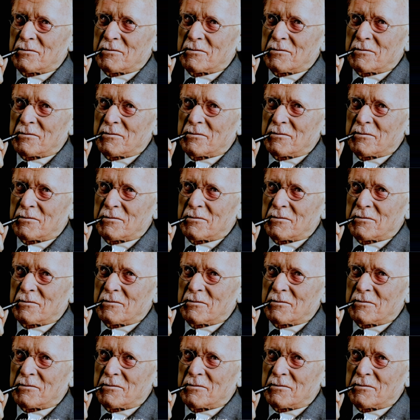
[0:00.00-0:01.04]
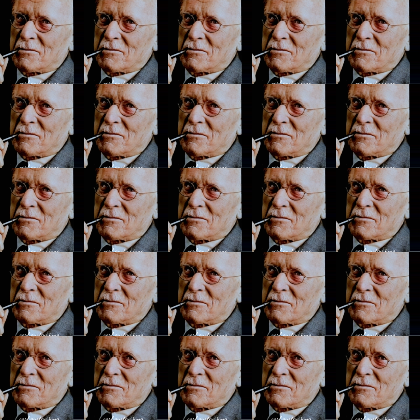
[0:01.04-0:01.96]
[no speech]